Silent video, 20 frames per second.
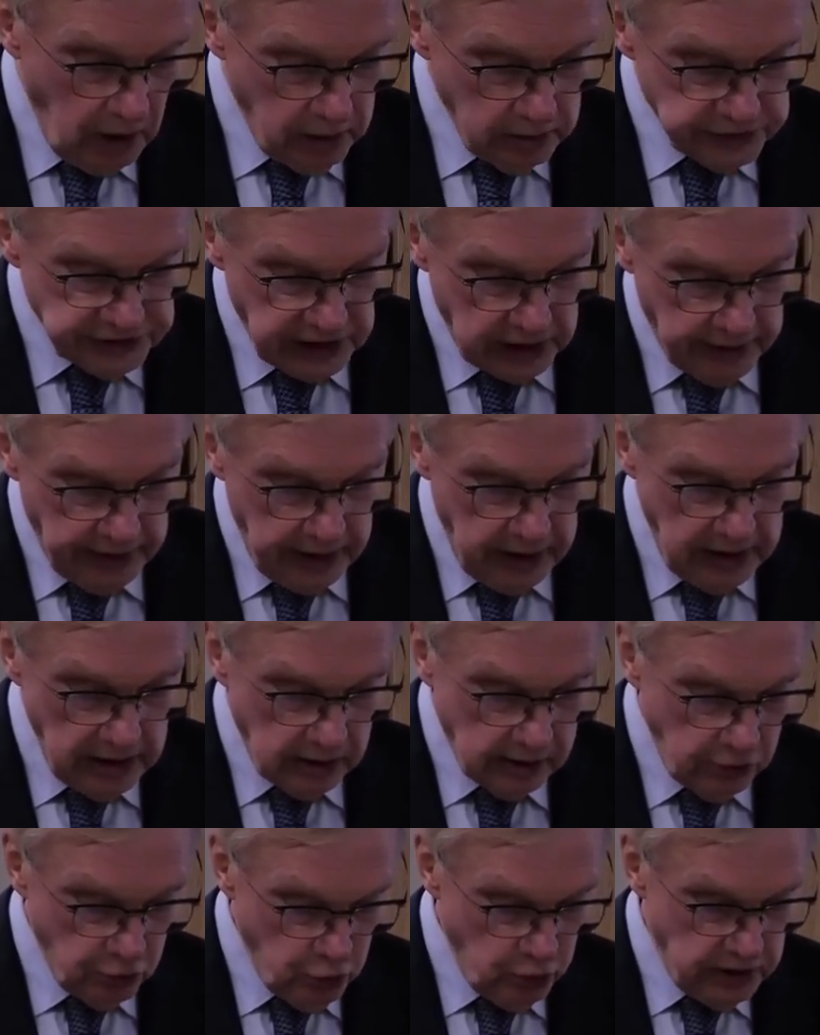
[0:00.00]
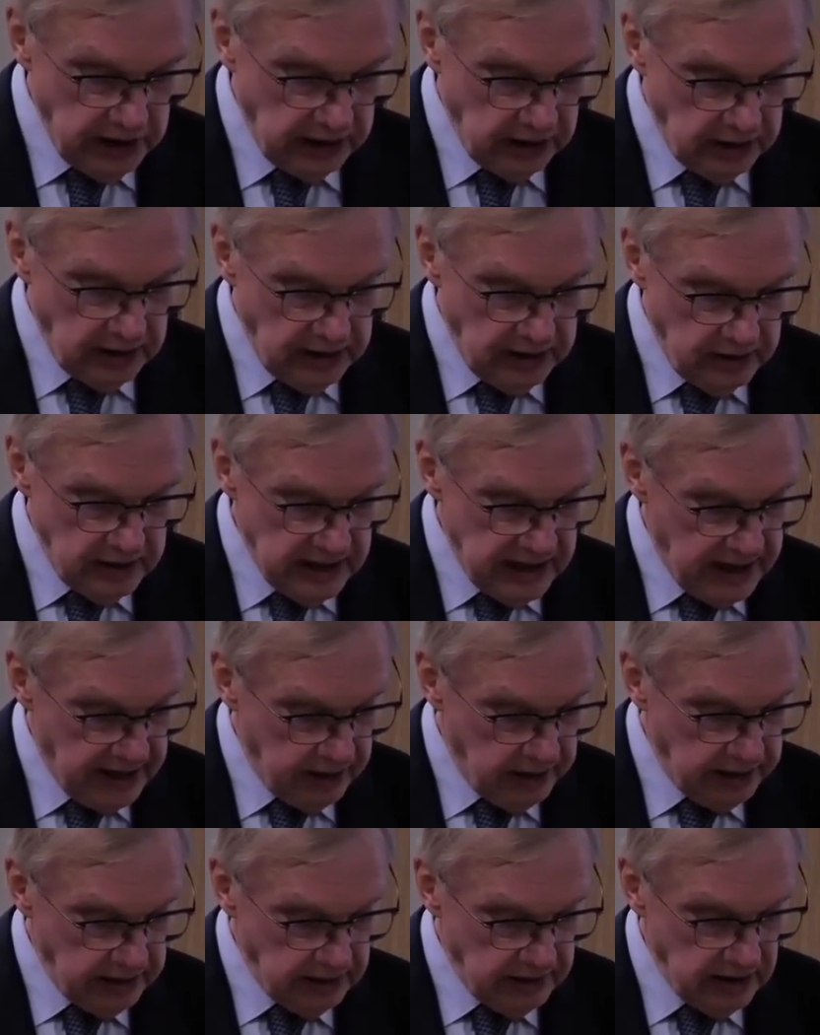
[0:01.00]
uh sorry, including in the,
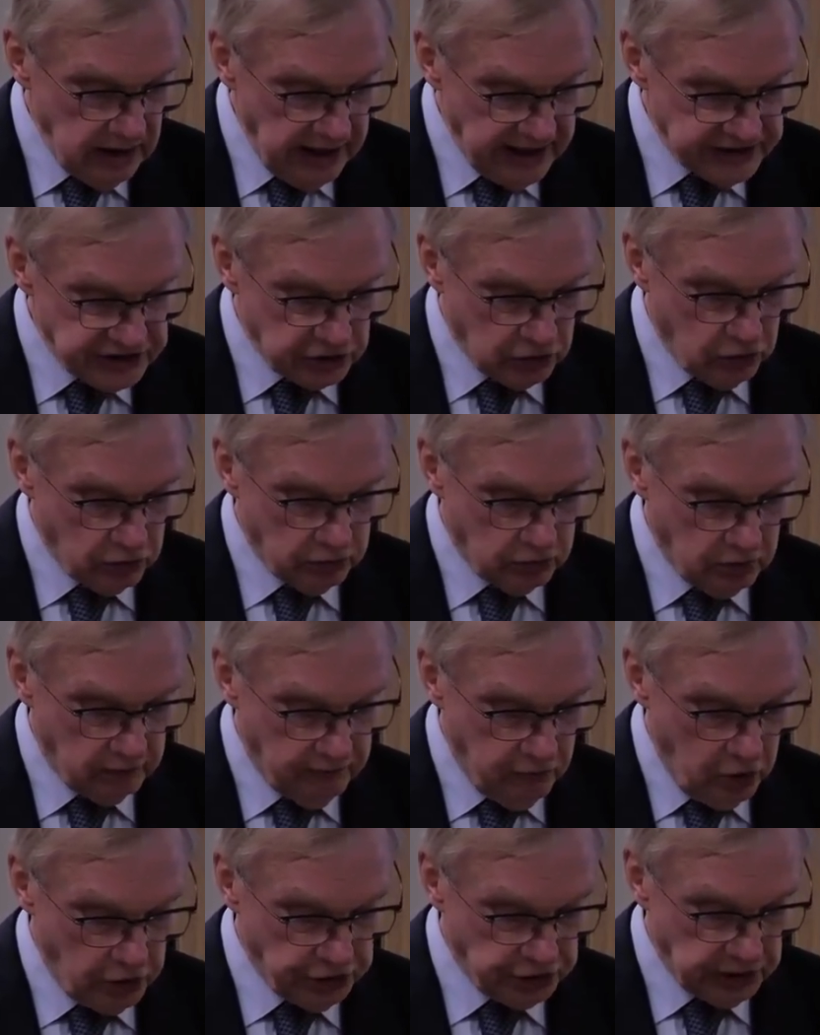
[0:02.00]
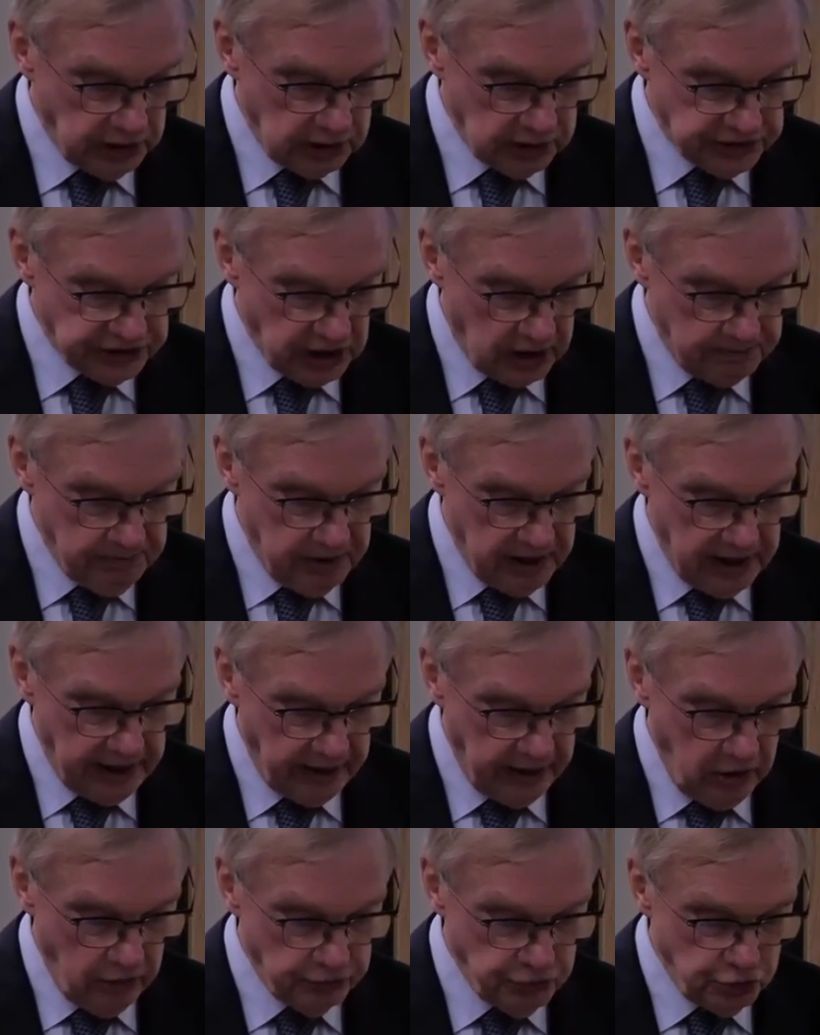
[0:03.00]
in the less controversial
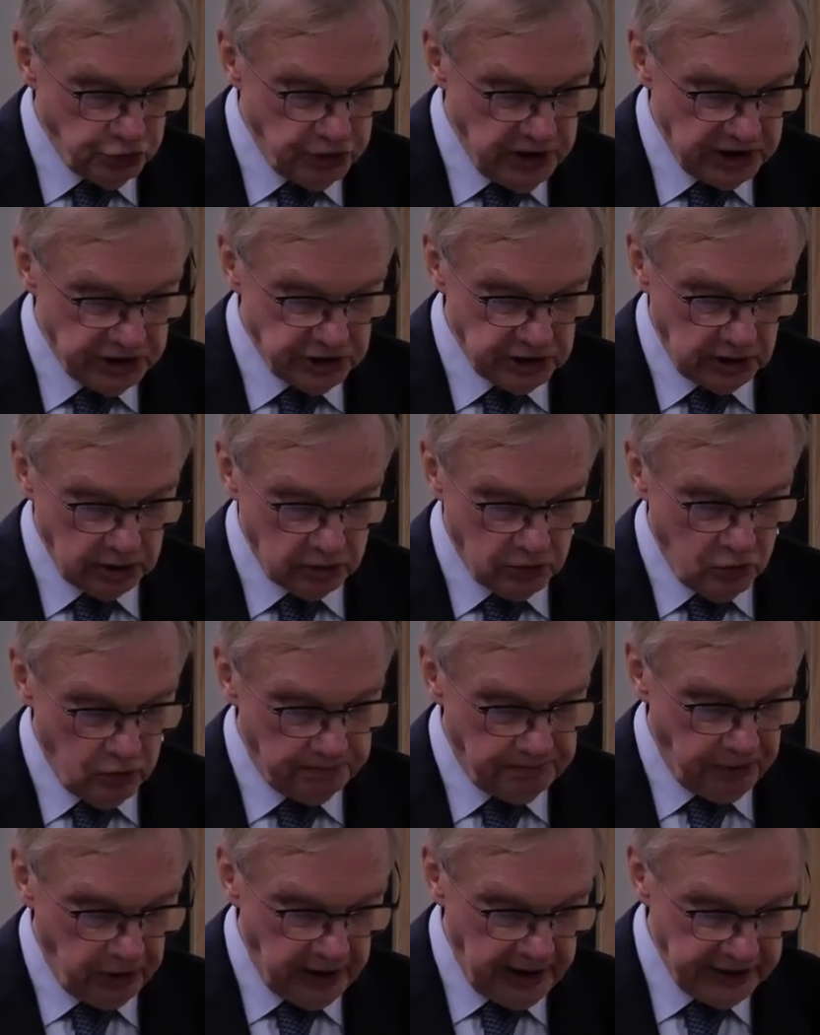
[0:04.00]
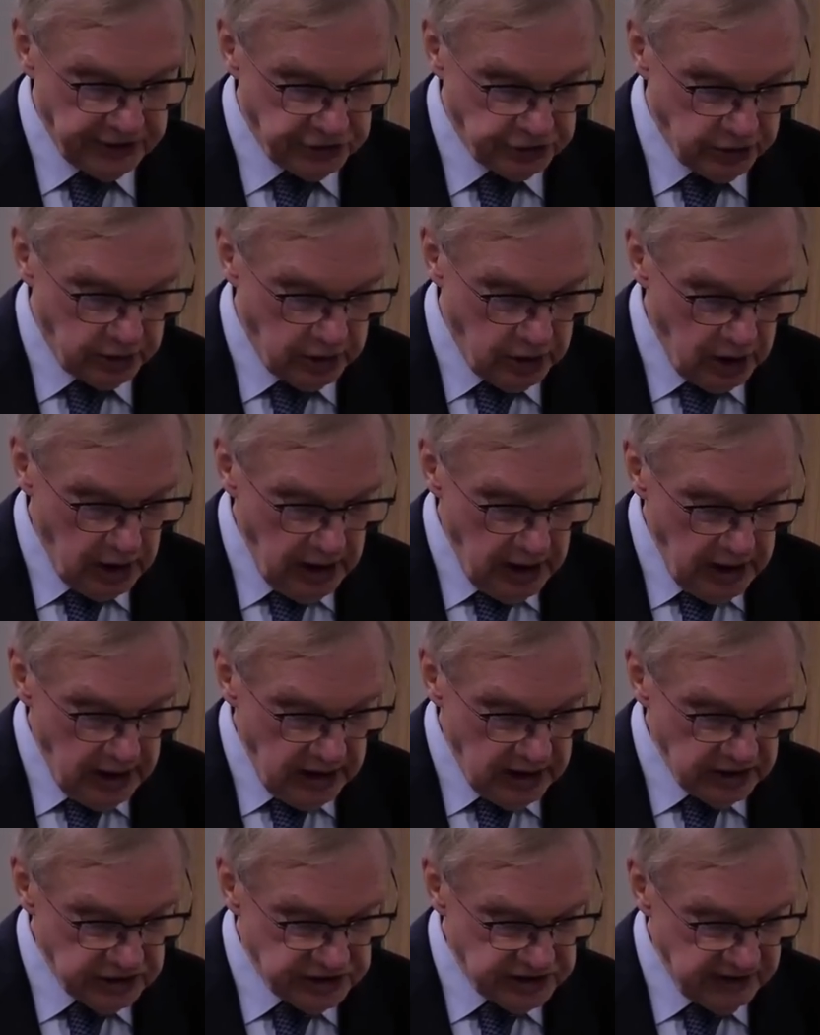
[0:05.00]
sub-area of judicial cooperation,
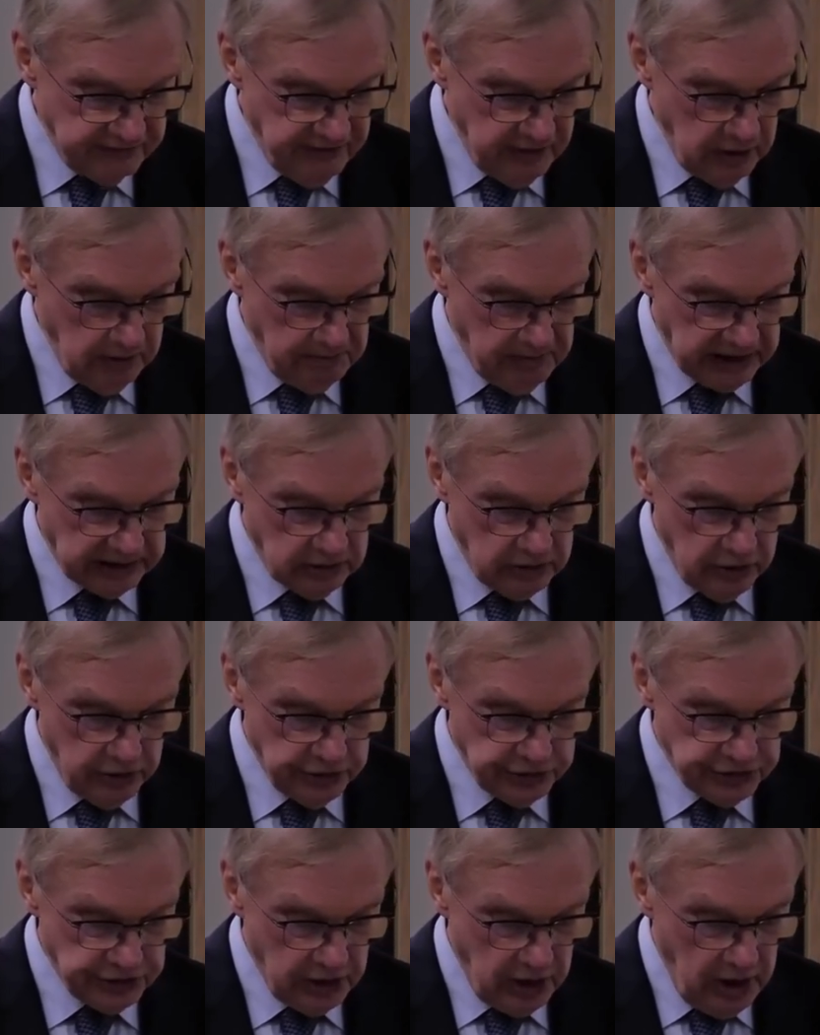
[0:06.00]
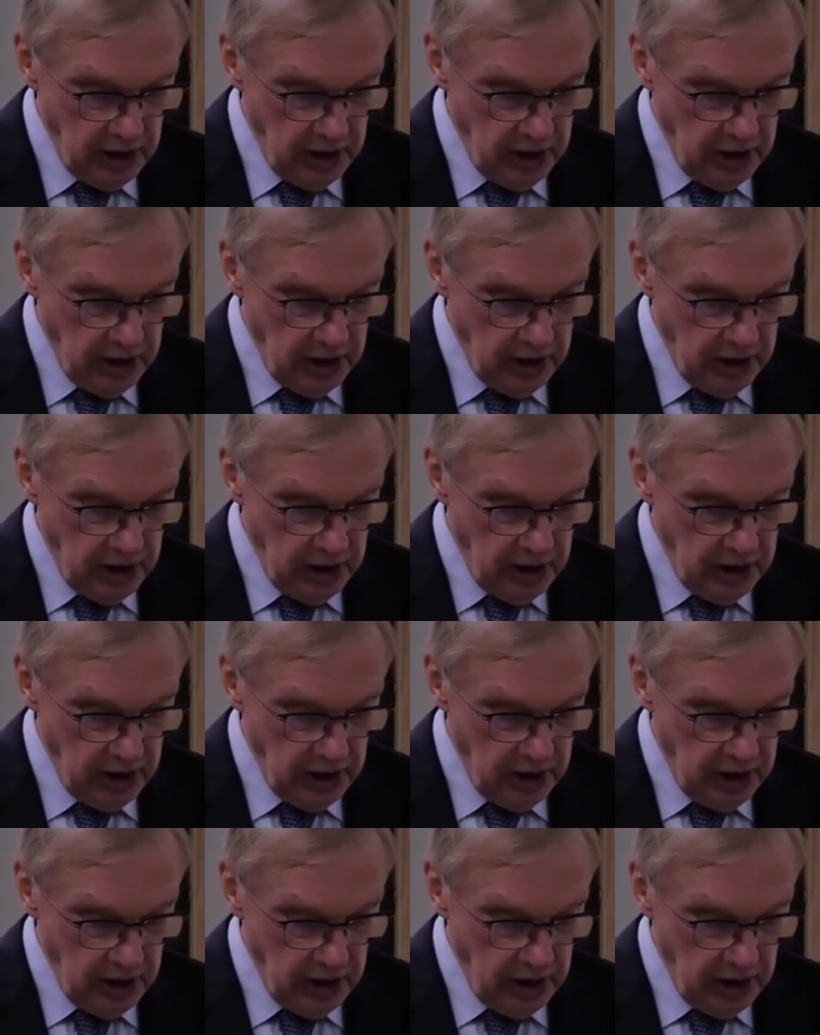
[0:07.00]
in civil matters